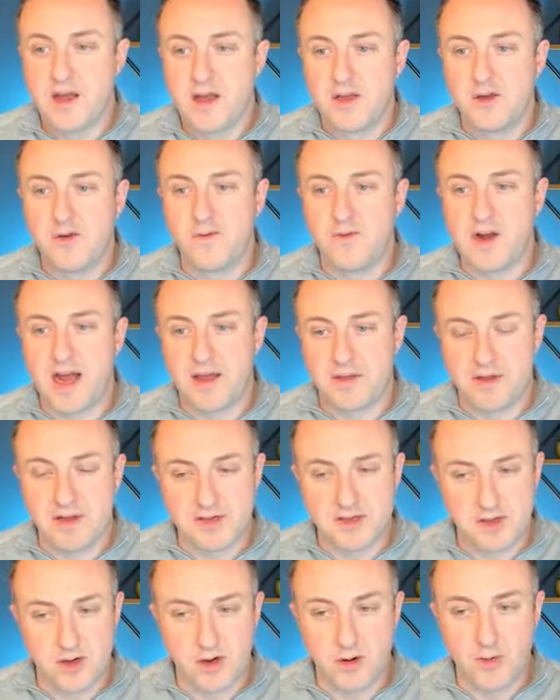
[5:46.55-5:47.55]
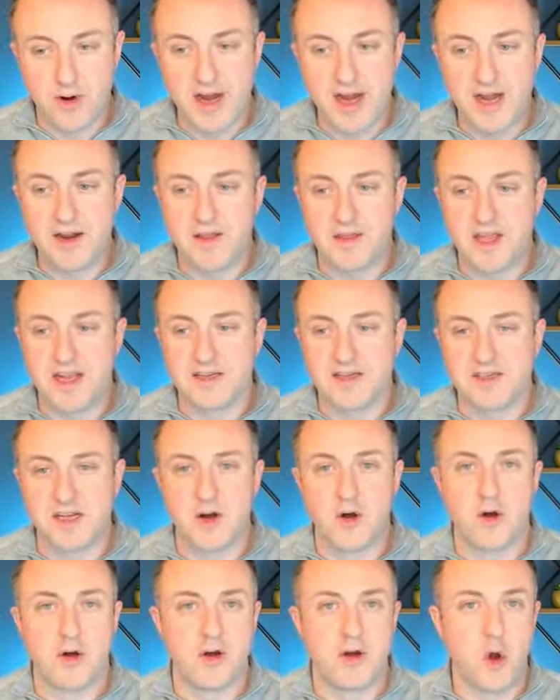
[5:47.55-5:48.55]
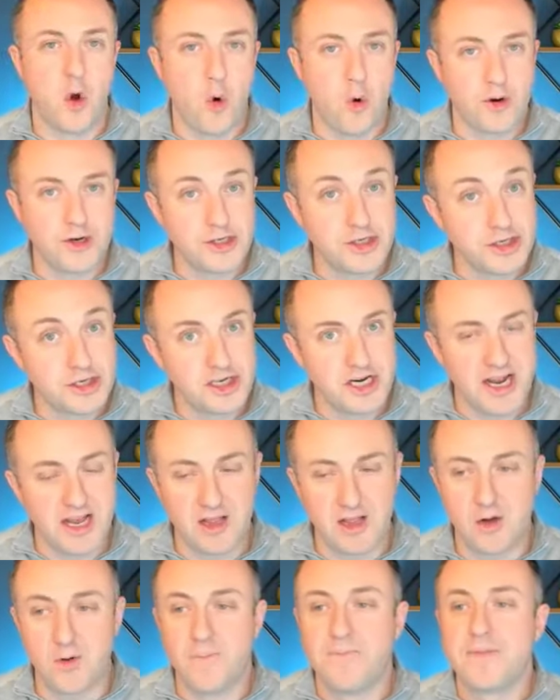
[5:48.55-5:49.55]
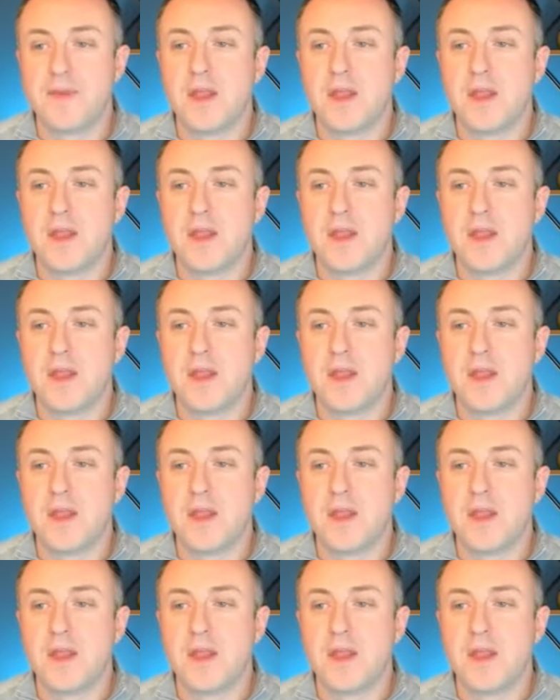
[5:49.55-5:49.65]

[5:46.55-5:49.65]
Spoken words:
you've got things that are green, and things that are an orangish yellow.